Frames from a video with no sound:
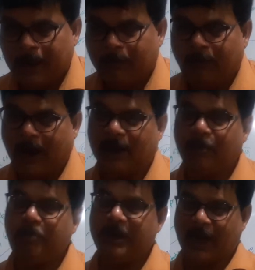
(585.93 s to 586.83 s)

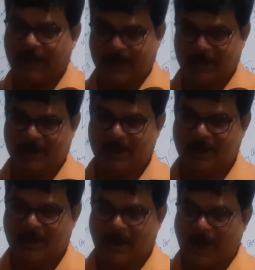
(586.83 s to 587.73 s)
filed PIL
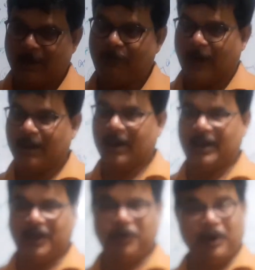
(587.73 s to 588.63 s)
and
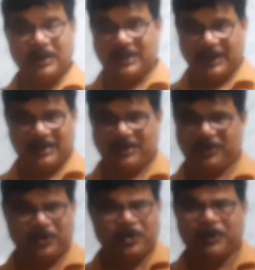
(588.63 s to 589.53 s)
finally he was jailed,
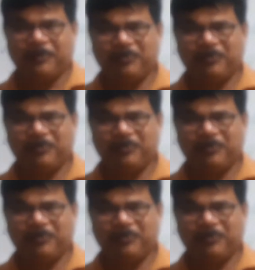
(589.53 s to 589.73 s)
you know.